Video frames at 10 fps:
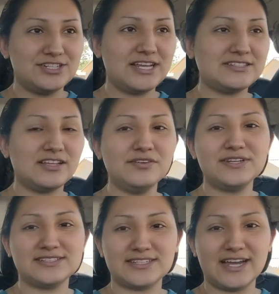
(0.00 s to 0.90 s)
She has a lot of
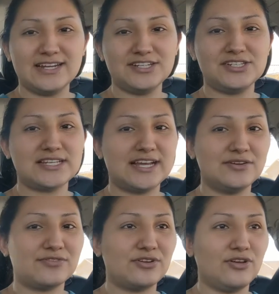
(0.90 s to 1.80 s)
anxiety. She's had
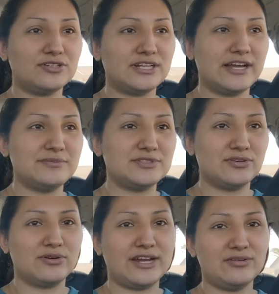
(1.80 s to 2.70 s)
it for a long time,
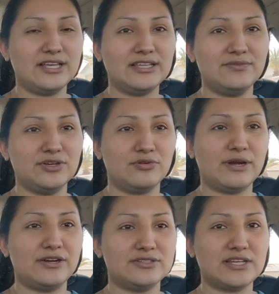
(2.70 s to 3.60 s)
so I don't like leaving her
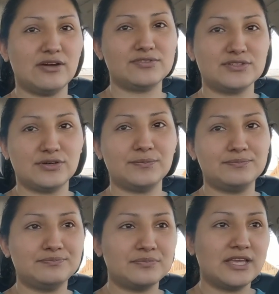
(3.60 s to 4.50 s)
by herself, so
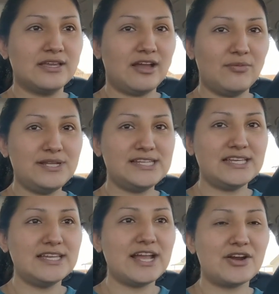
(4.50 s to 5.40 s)
I'll be
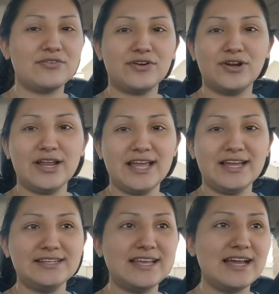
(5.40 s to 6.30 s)
taking care of her.
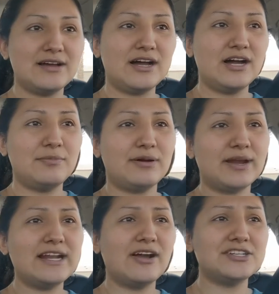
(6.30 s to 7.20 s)
And yeah, um,
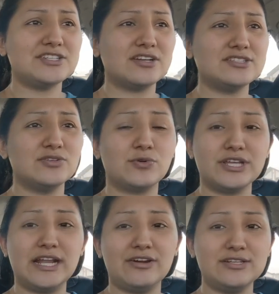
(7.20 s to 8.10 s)
right now I just got done
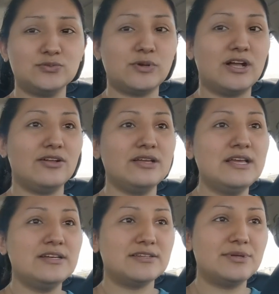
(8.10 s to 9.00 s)
working out as well, so
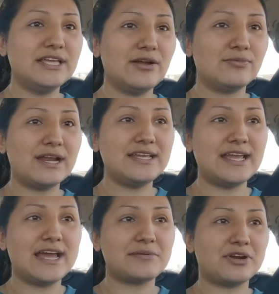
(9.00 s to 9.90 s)
I'm gonna get
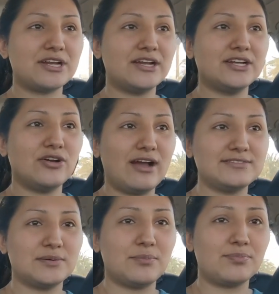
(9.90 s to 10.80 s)
ready, and Mark and I are gonna go have
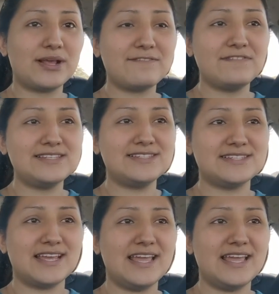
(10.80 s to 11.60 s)
some breakfast